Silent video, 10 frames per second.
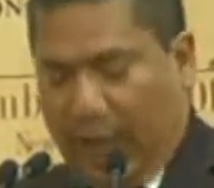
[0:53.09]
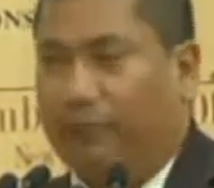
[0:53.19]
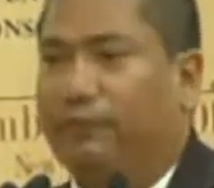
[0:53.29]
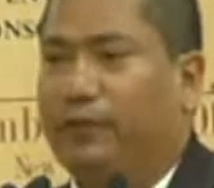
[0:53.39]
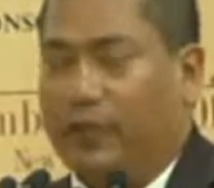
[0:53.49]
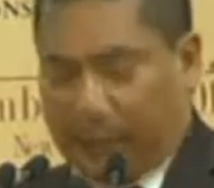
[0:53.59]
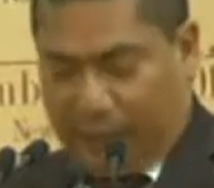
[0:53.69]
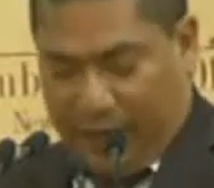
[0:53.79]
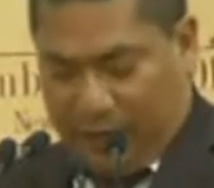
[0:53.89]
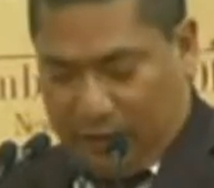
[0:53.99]
I
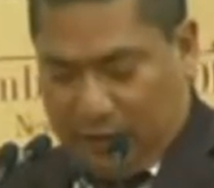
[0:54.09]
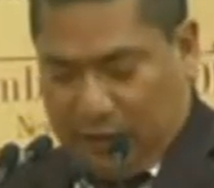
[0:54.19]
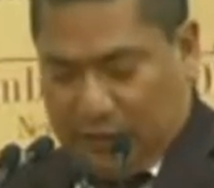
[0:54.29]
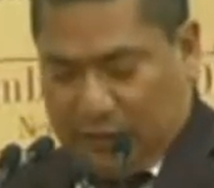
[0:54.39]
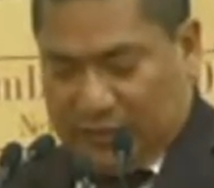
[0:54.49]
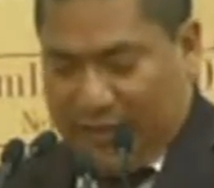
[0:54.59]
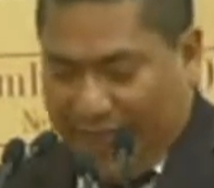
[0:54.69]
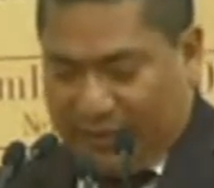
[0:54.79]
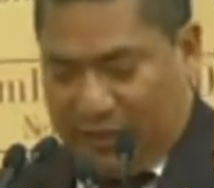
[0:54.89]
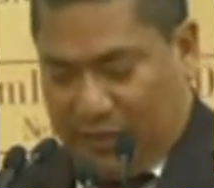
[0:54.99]
feel great
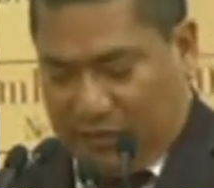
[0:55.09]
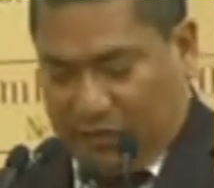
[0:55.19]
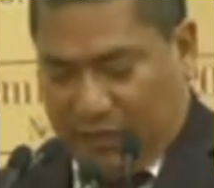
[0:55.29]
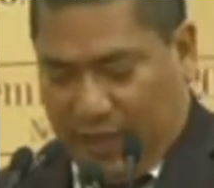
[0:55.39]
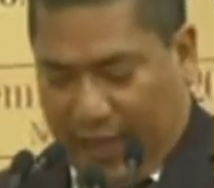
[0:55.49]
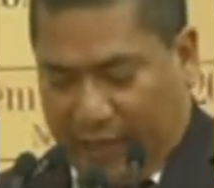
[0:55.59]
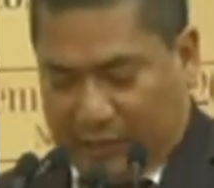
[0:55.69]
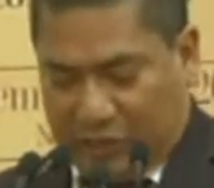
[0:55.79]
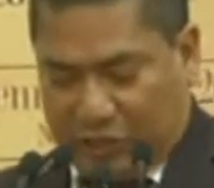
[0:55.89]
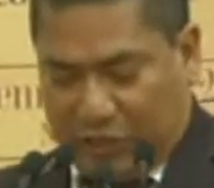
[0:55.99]
sadness
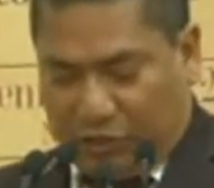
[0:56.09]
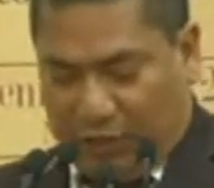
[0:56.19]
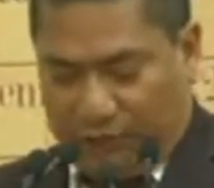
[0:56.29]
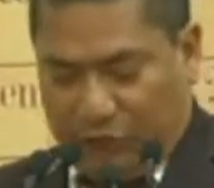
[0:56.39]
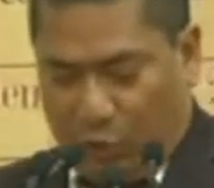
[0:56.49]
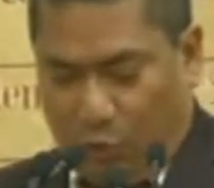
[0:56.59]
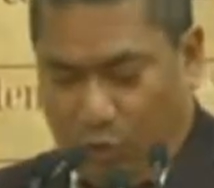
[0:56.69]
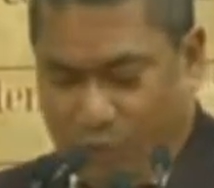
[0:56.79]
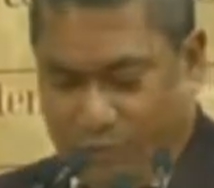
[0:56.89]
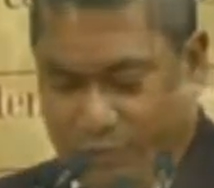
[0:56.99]
at the state of the
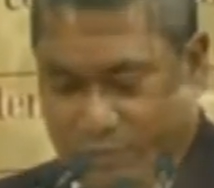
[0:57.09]
holy